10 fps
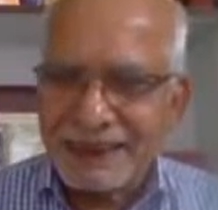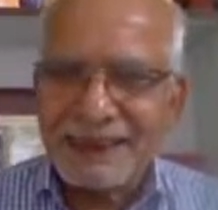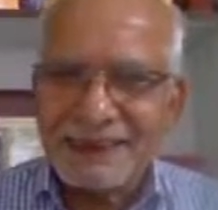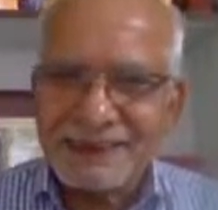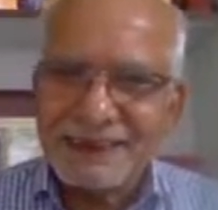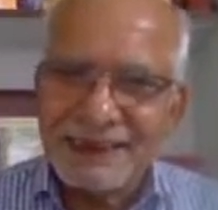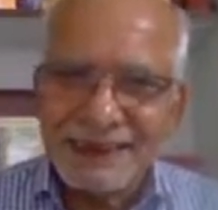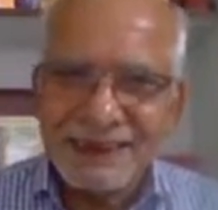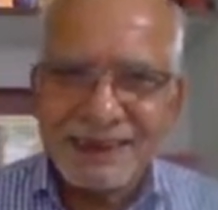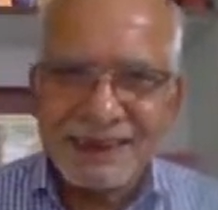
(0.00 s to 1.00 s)
age in
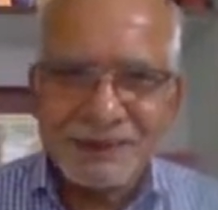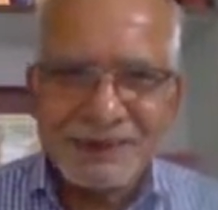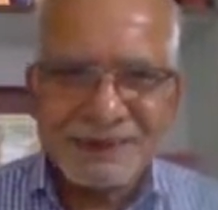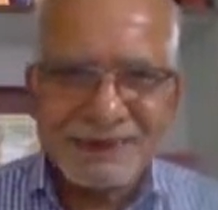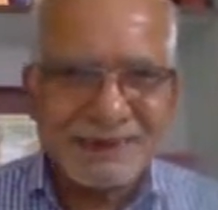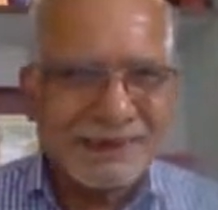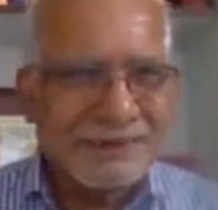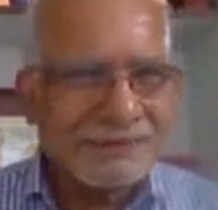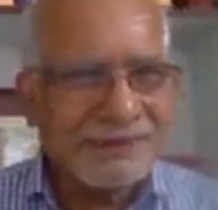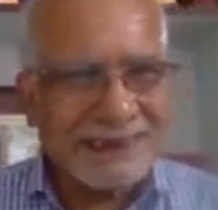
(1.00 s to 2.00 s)
India was
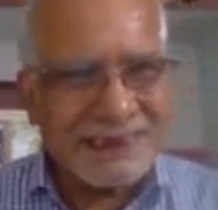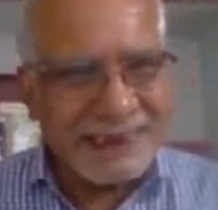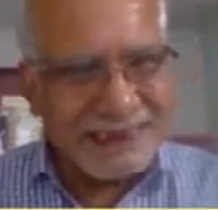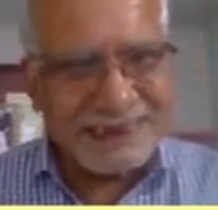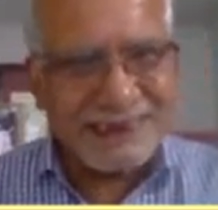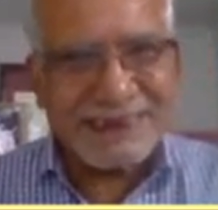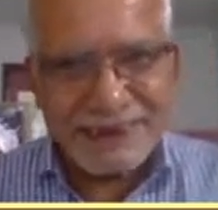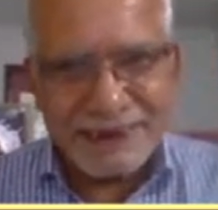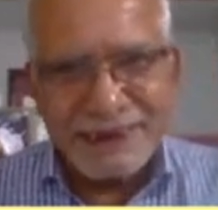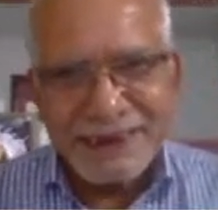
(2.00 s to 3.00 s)
fixed at
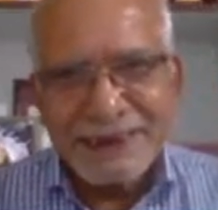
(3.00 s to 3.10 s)
60.